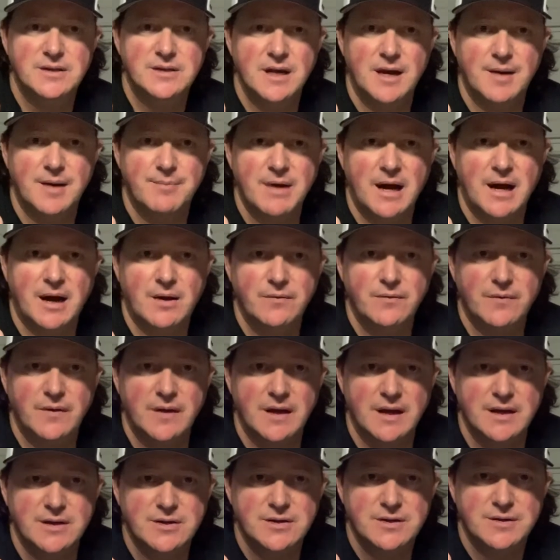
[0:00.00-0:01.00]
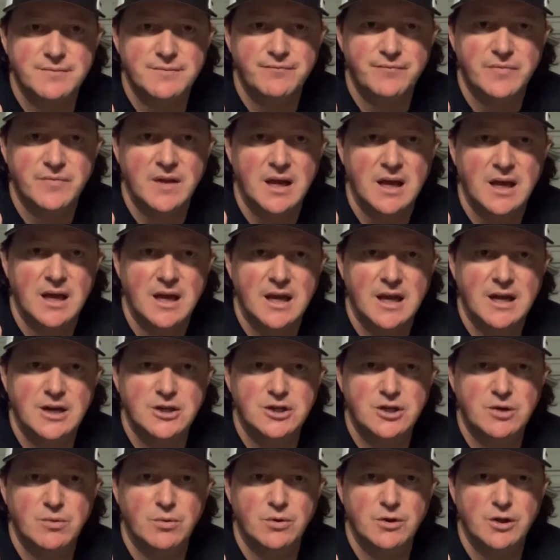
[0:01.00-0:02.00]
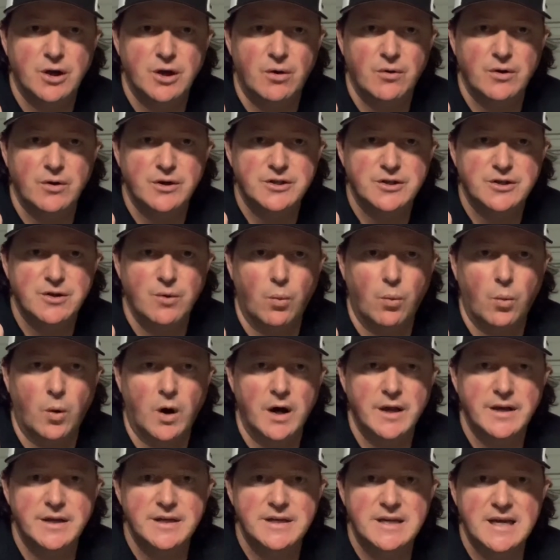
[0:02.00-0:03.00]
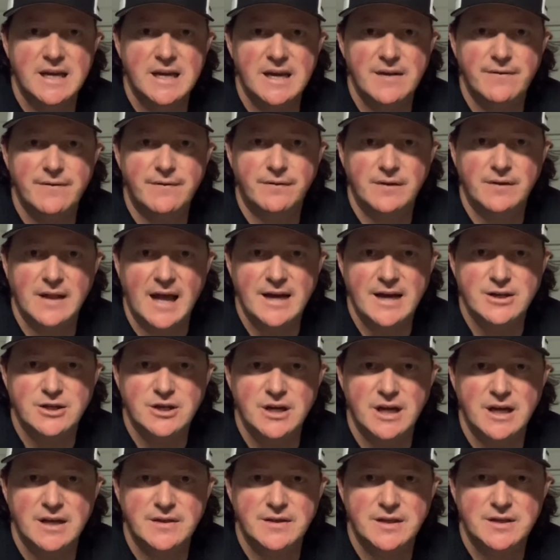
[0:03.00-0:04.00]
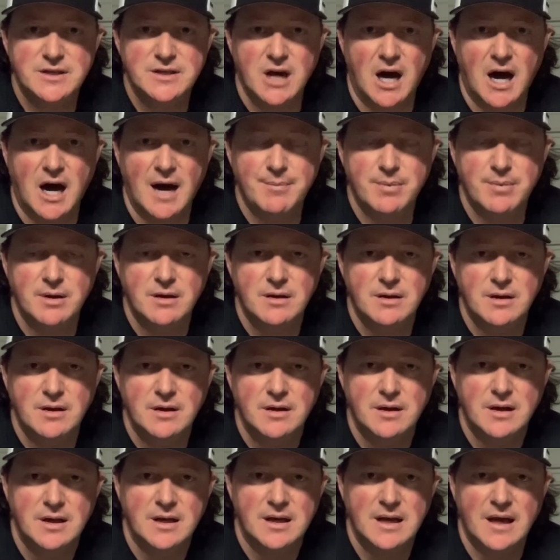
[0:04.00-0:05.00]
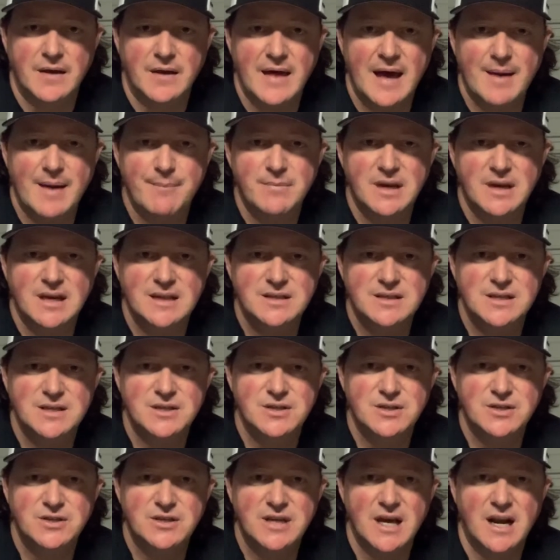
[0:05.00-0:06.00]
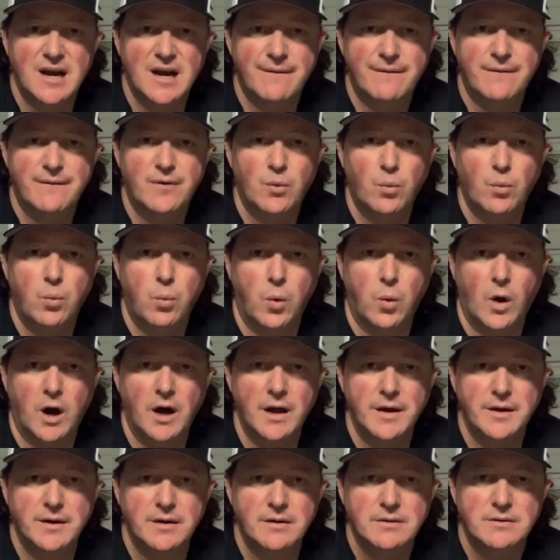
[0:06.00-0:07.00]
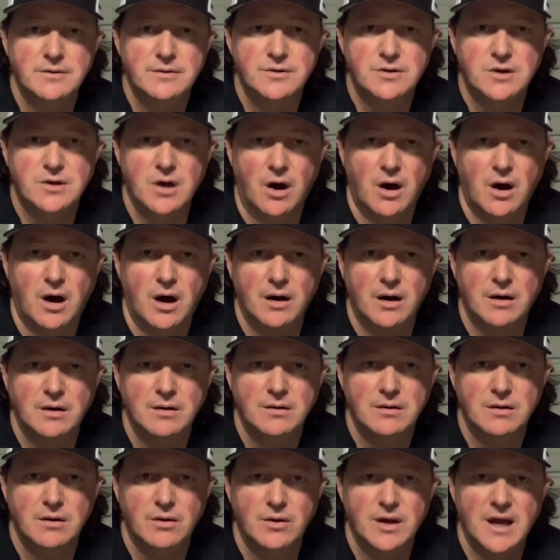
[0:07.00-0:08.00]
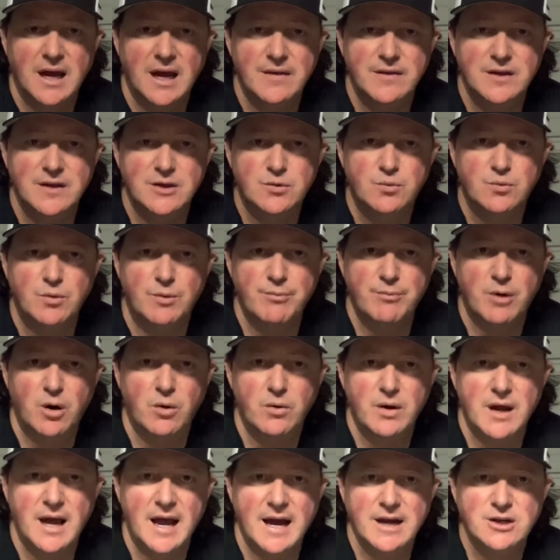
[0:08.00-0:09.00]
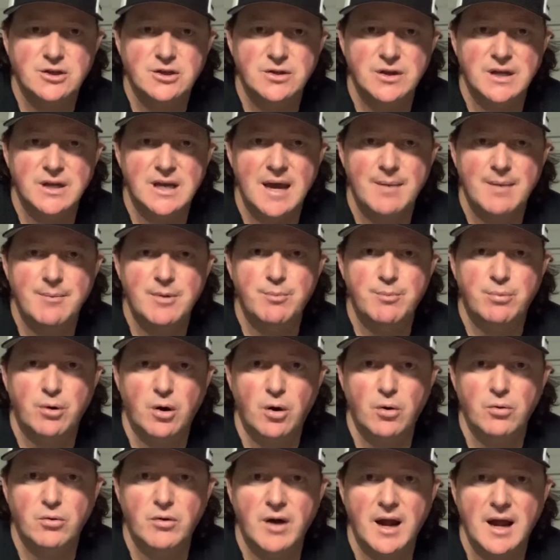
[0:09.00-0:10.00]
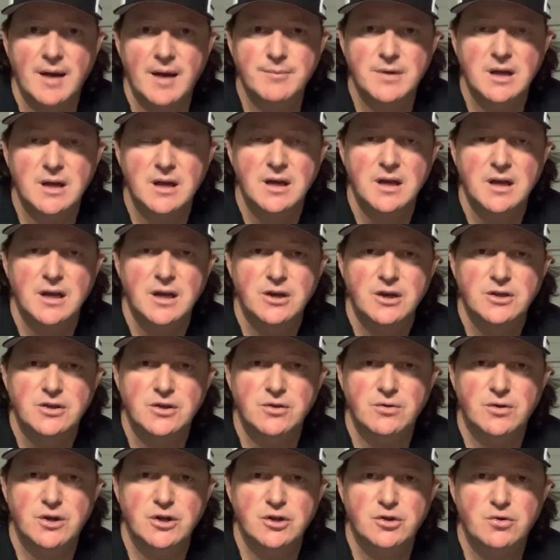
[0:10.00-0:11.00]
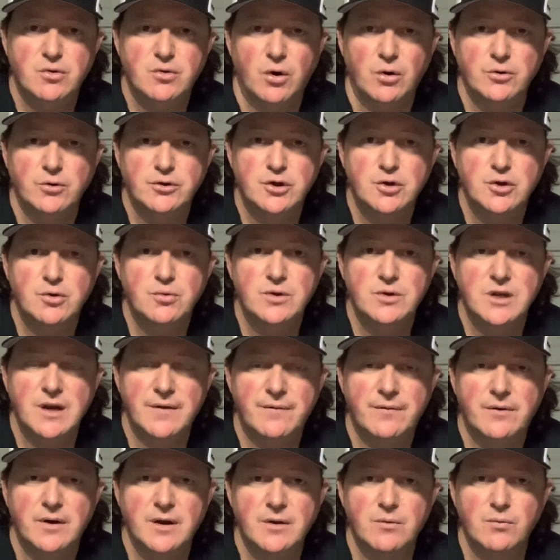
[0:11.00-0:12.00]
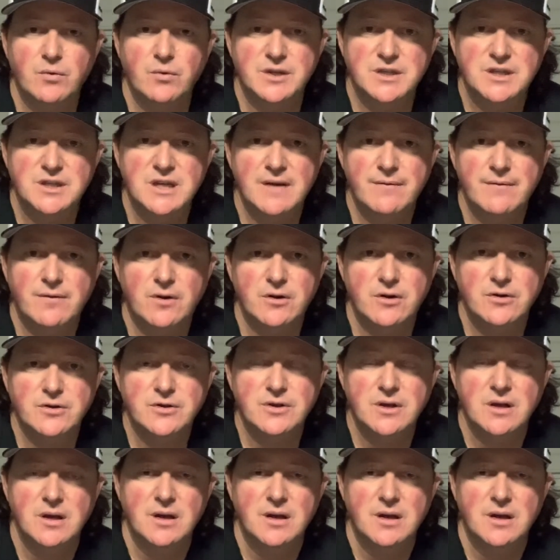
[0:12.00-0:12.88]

about this is you will notice the 1D flashing at the top. Now that means this is set up for one dog. Okay, this remote actually can be programmed to control two different receivers,